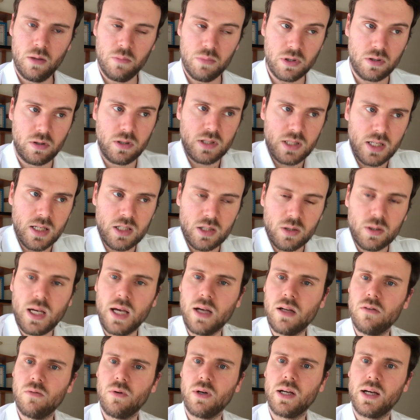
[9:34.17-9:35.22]
because that's
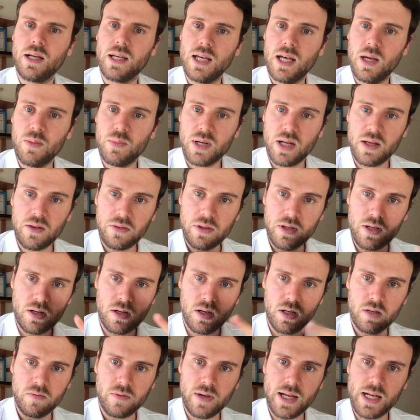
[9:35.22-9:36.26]
kind of what I am, and I think a
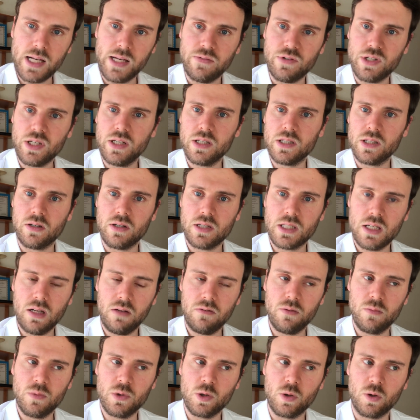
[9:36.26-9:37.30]
lot of INFJs are
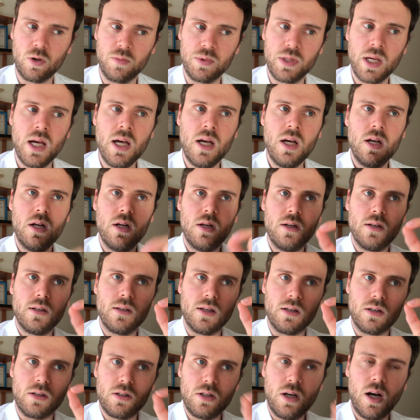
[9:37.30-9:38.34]
self-absorbed.
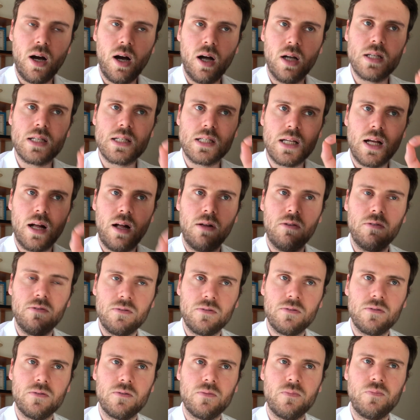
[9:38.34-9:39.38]
They're not
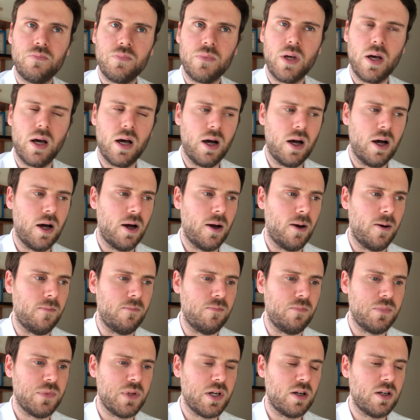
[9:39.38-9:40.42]
self.
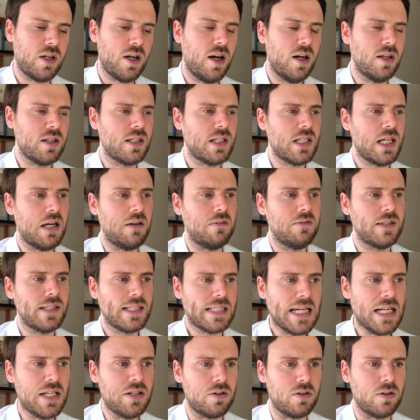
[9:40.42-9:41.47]
Um, they're not
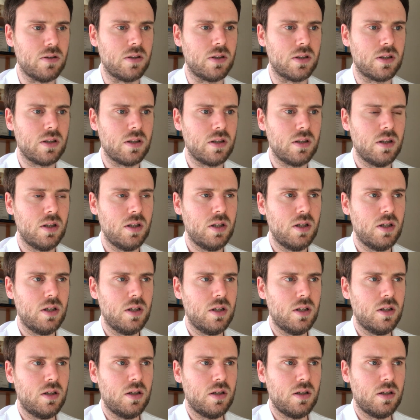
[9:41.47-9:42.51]
self-centered
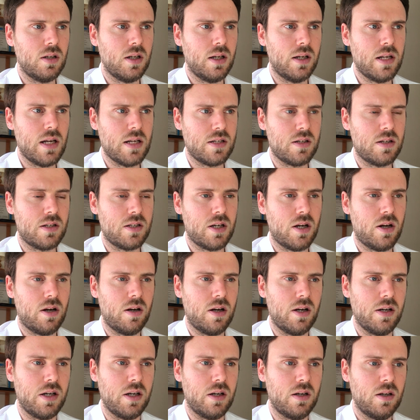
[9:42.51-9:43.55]

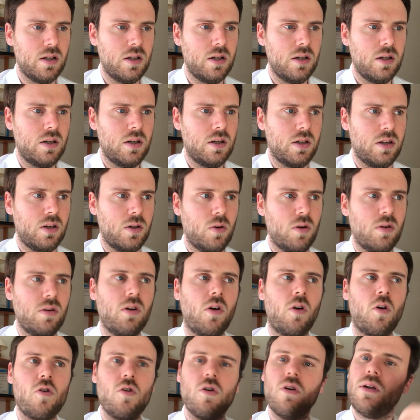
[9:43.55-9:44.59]
necessarily, you know,
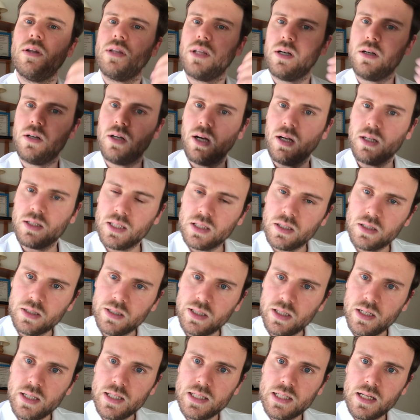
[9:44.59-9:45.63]
or they're not
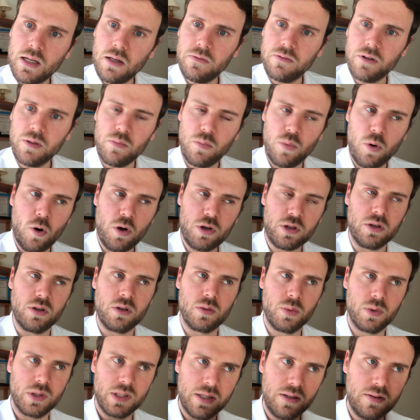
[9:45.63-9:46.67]
necessarily
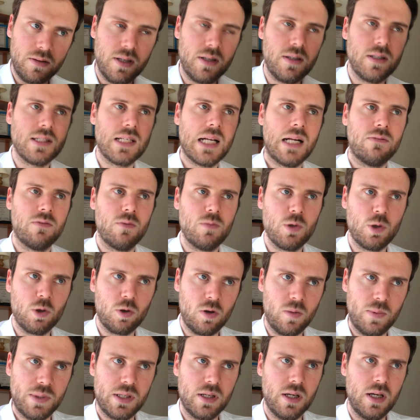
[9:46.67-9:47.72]
self-important, but I think
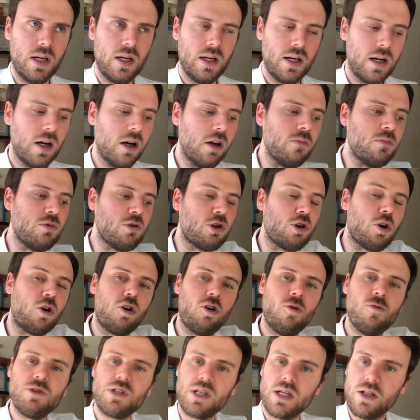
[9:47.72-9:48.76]
self-absorbed,
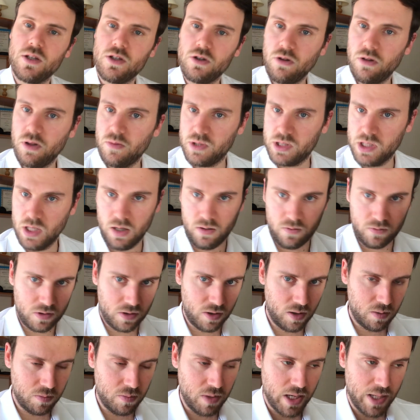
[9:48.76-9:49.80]
absorbed into themselves,
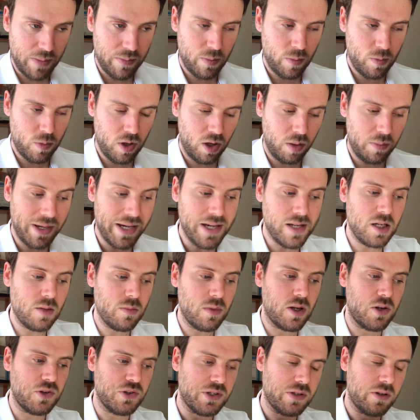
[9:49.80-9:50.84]
not by not by any
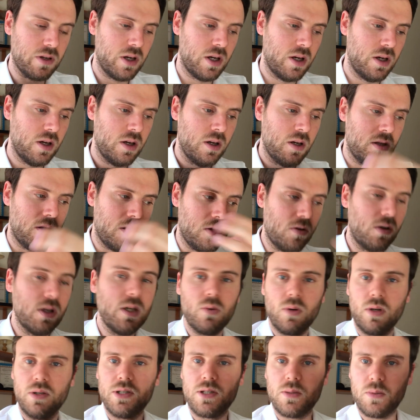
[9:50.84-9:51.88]
means the
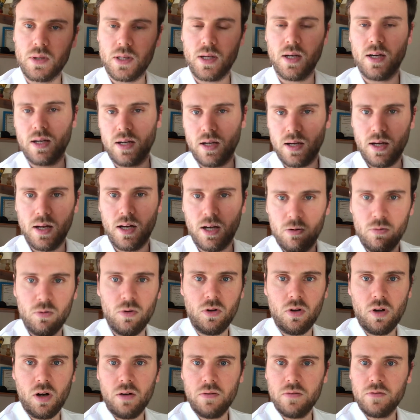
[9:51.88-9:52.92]
only ones, but I, I
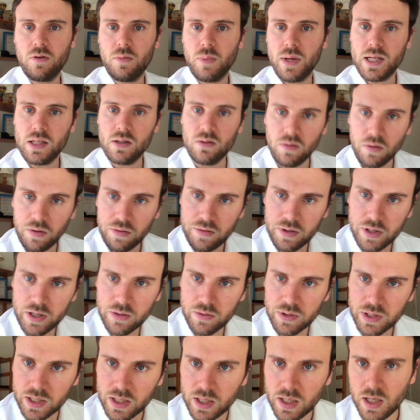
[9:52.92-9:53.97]
will offer my little
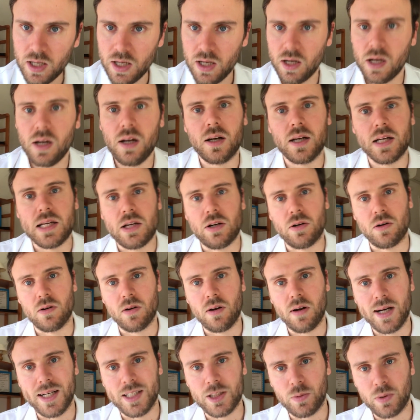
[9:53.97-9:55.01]
theory
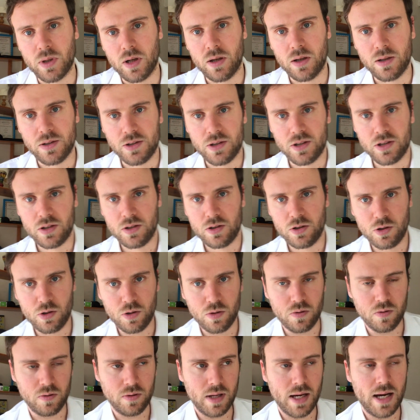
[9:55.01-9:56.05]
later as regards
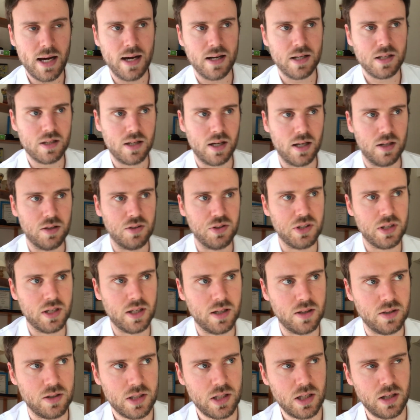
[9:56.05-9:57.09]
to that and
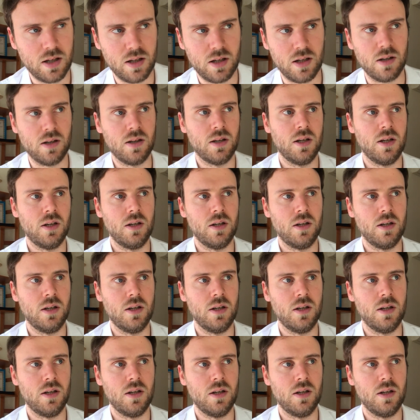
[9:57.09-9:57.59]
and uh,